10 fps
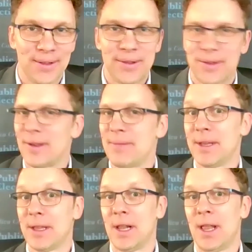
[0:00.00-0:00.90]
This is
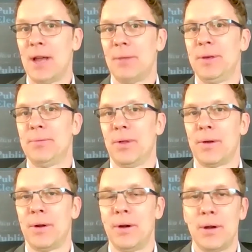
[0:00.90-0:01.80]
something that a lot of people have
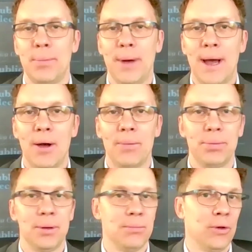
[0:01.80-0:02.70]
heard about,
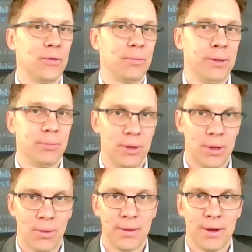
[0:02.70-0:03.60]
but most people
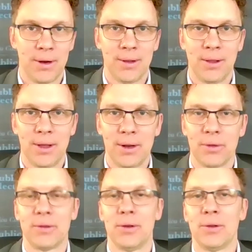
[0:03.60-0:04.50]
know very
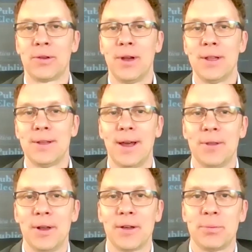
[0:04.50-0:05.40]
little. So it's great to have
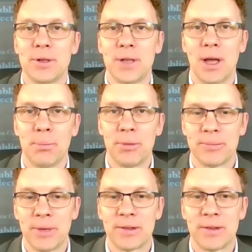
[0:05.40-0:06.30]
an expert to help us
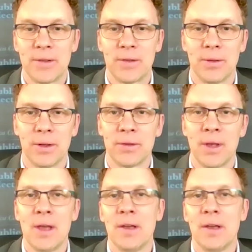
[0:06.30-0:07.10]
make sense of this.